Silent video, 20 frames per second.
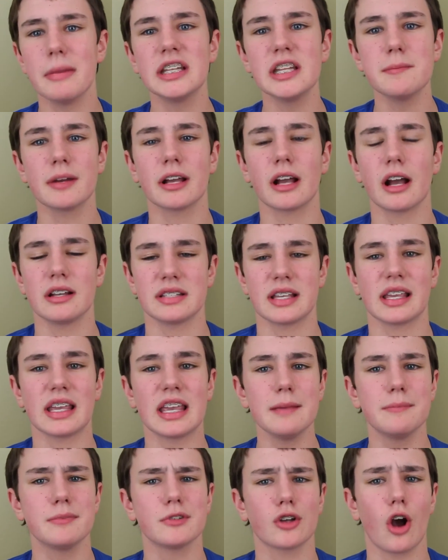mainly because it
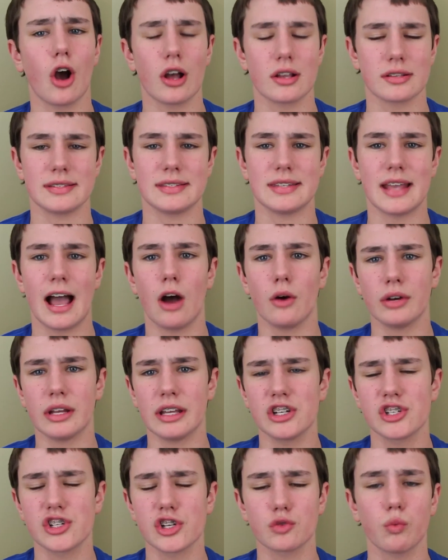keeps costs down,
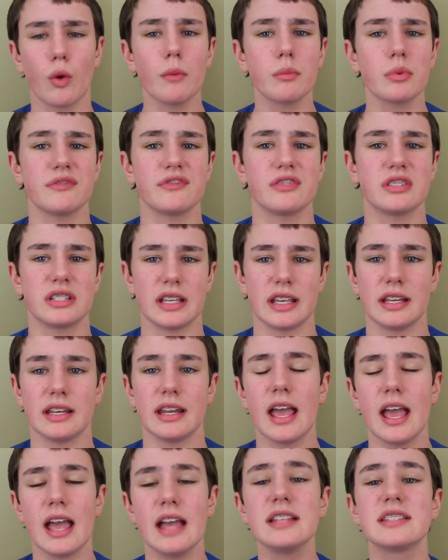and it's just what we've seen,